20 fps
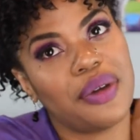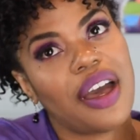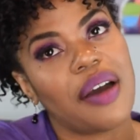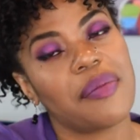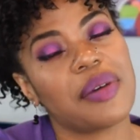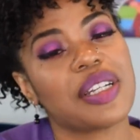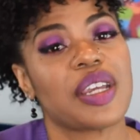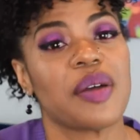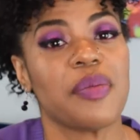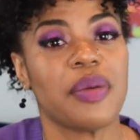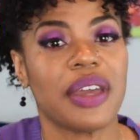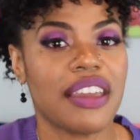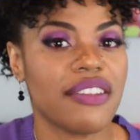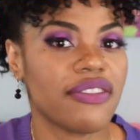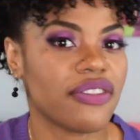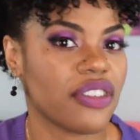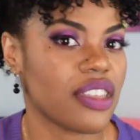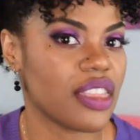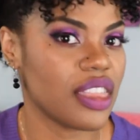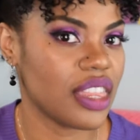how much I paid
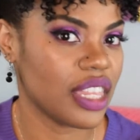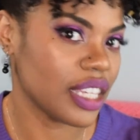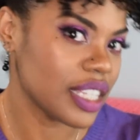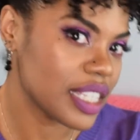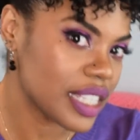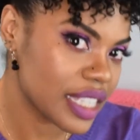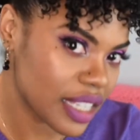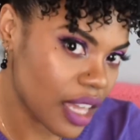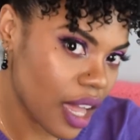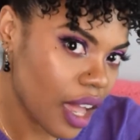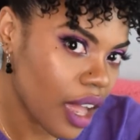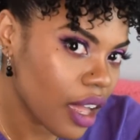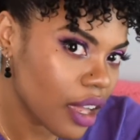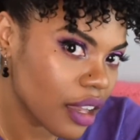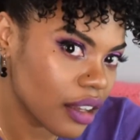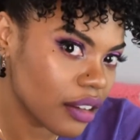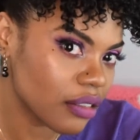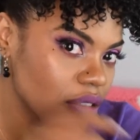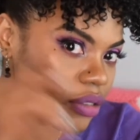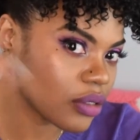for this set,
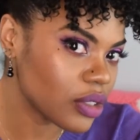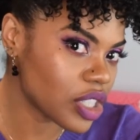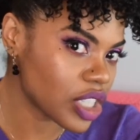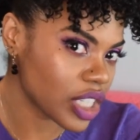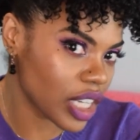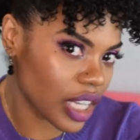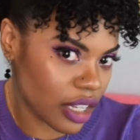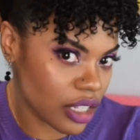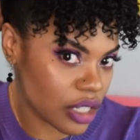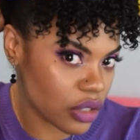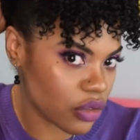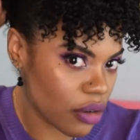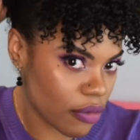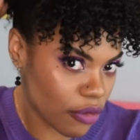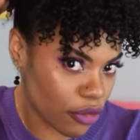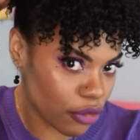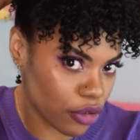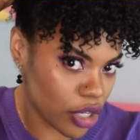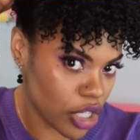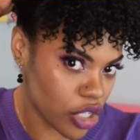which again is from
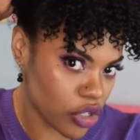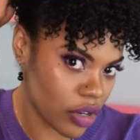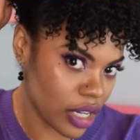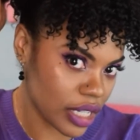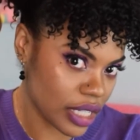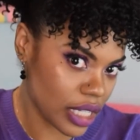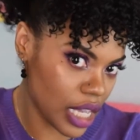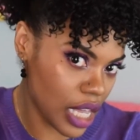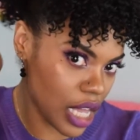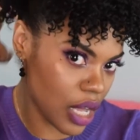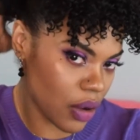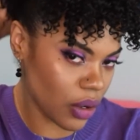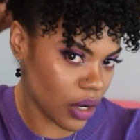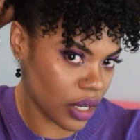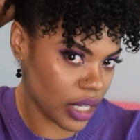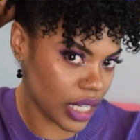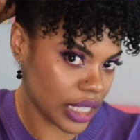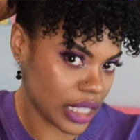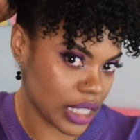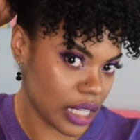Free Trust
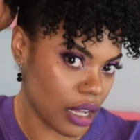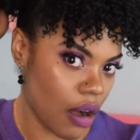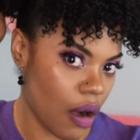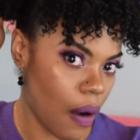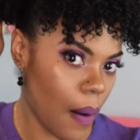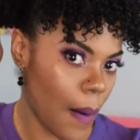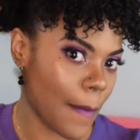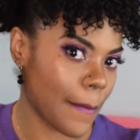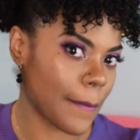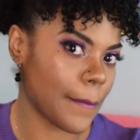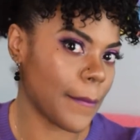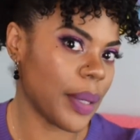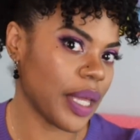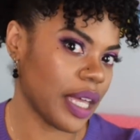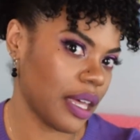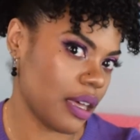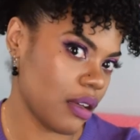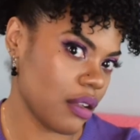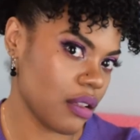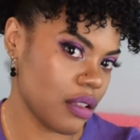Equal, it's called
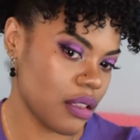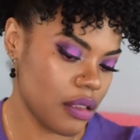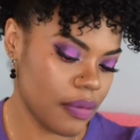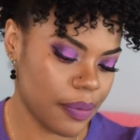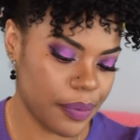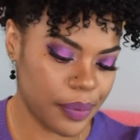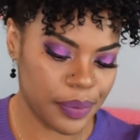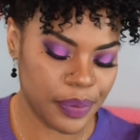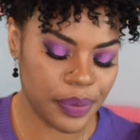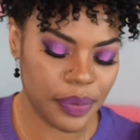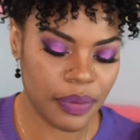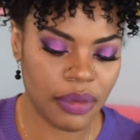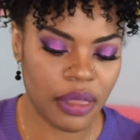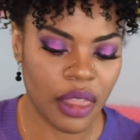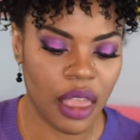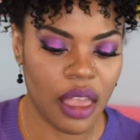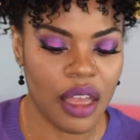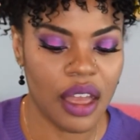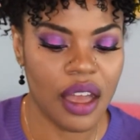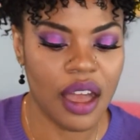Belle.
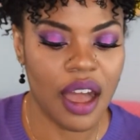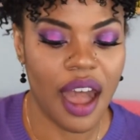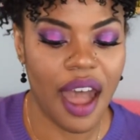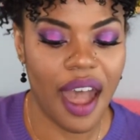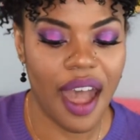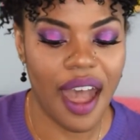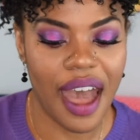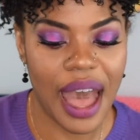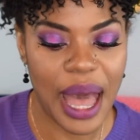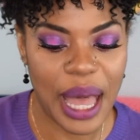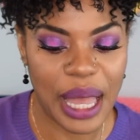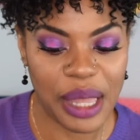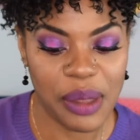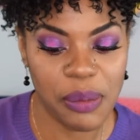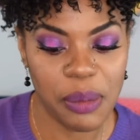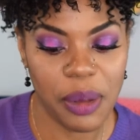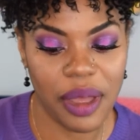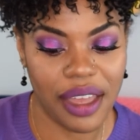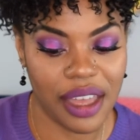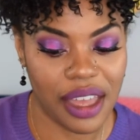I
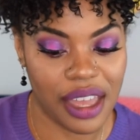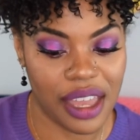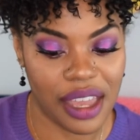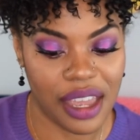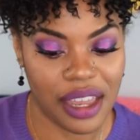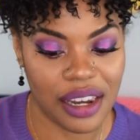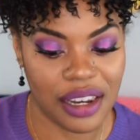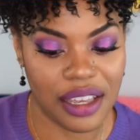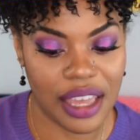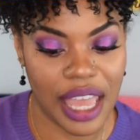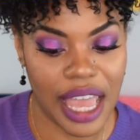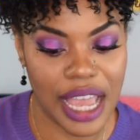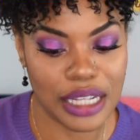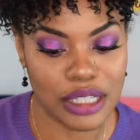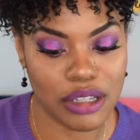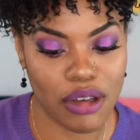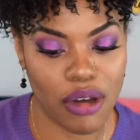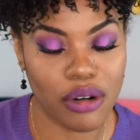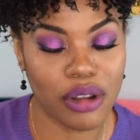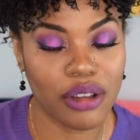paid a
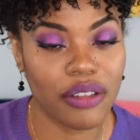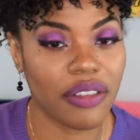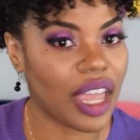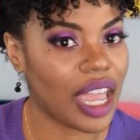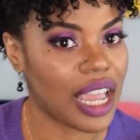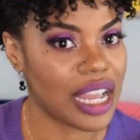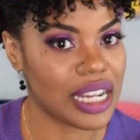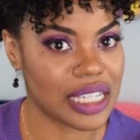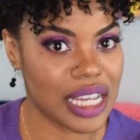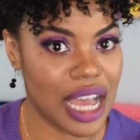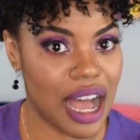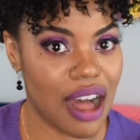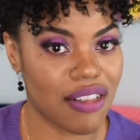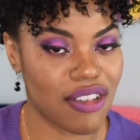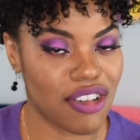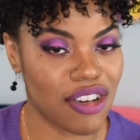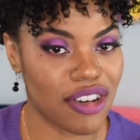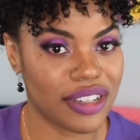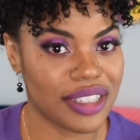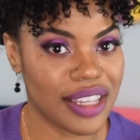total of
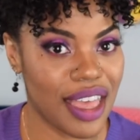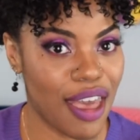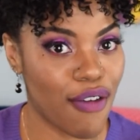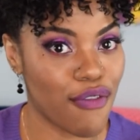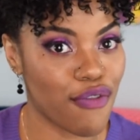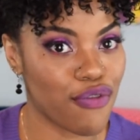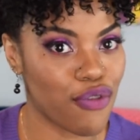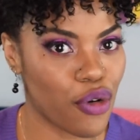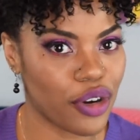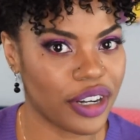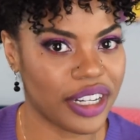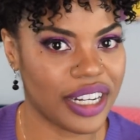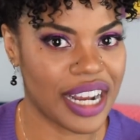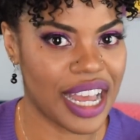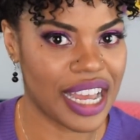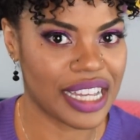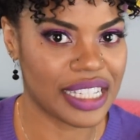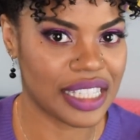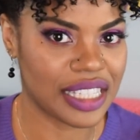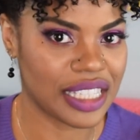
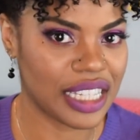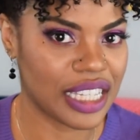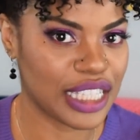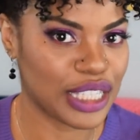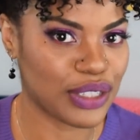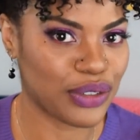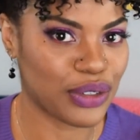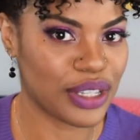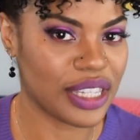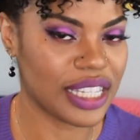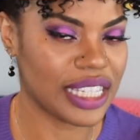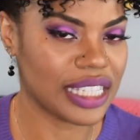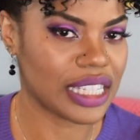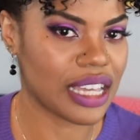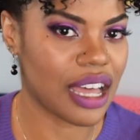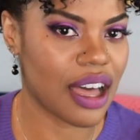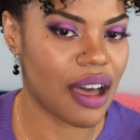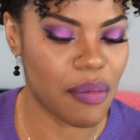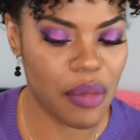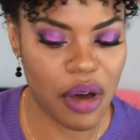$8.49 for this
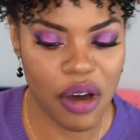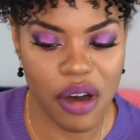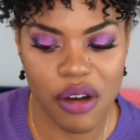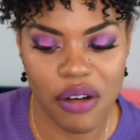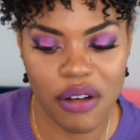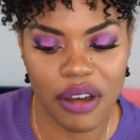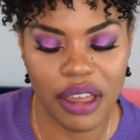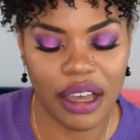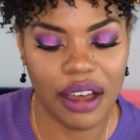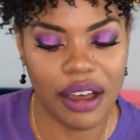combo.